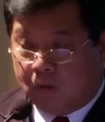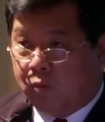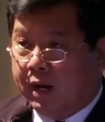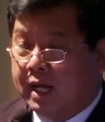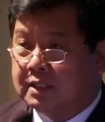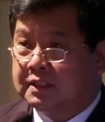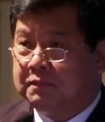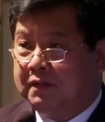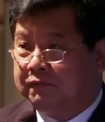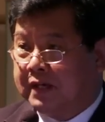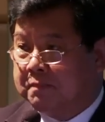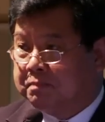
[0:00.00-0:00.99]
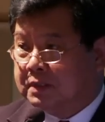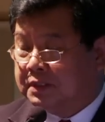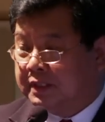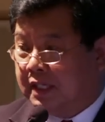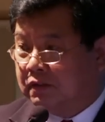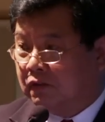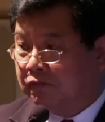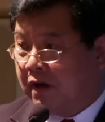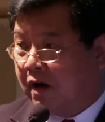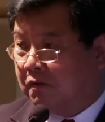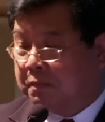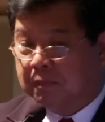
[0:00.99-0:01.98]
while 75% of
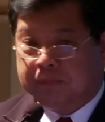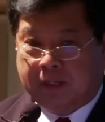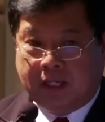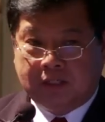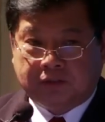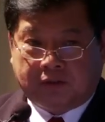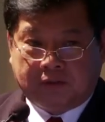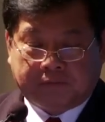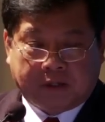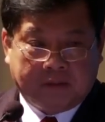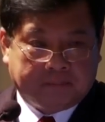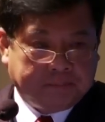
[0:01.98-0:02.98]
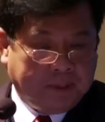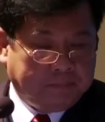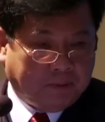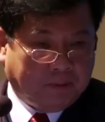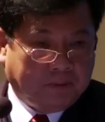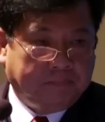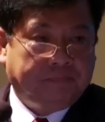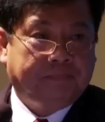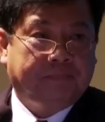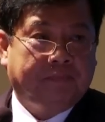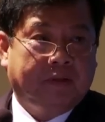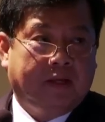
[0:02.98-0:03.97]
our population, of our people,
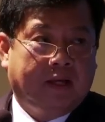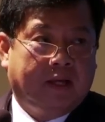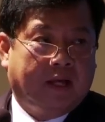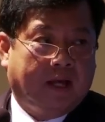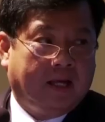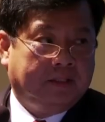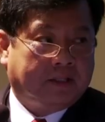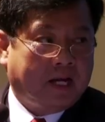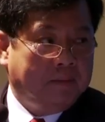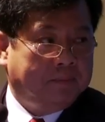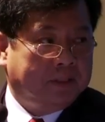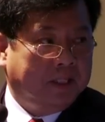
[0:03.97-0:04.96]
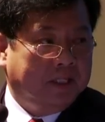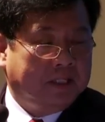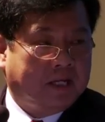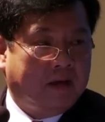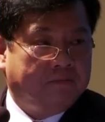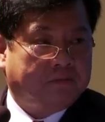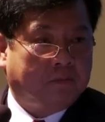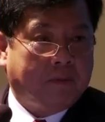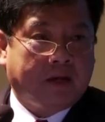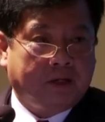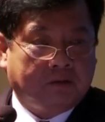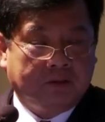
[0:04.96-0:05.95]
derive their income from
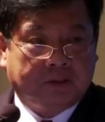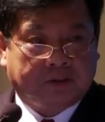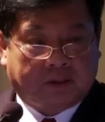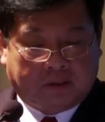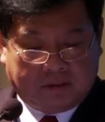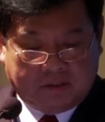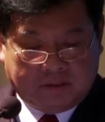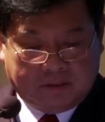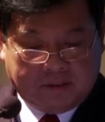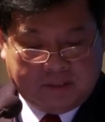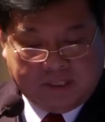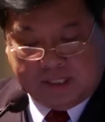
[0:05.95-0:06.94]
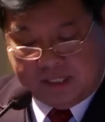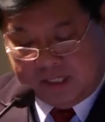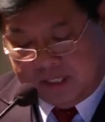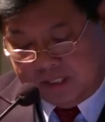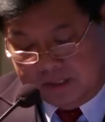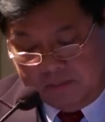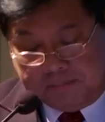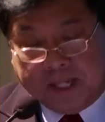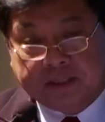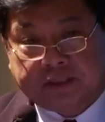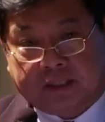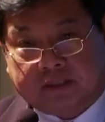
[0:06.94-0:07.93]
agriculture, the
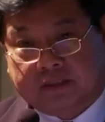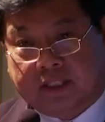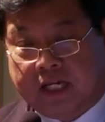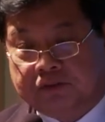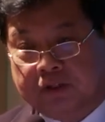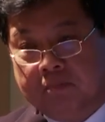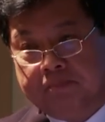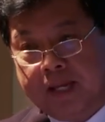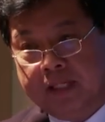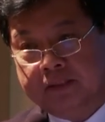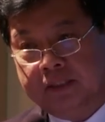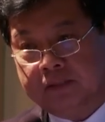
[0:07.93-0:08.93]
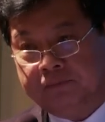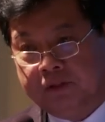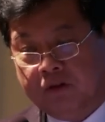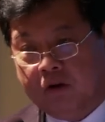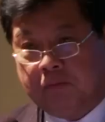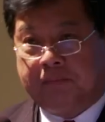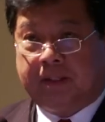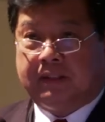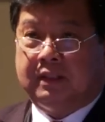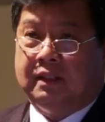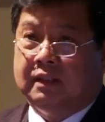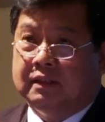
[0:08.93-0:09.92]
budget, the national budget of the government,
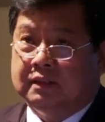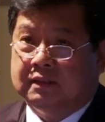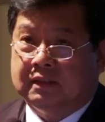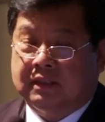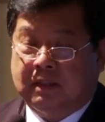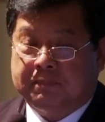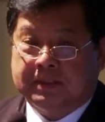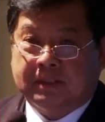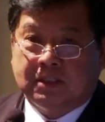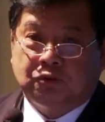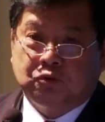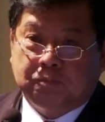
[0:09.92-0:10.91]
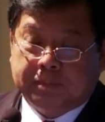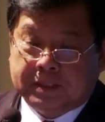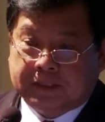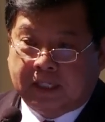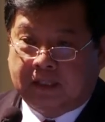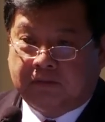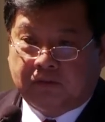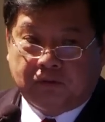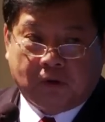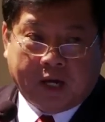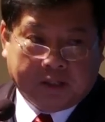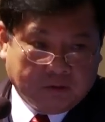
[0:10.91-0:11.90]
represents 2%
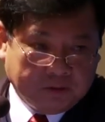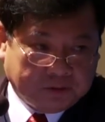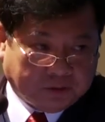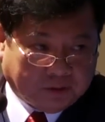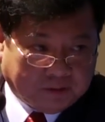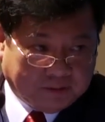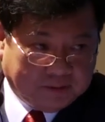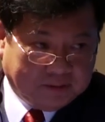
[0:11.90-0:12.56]
to agriculture.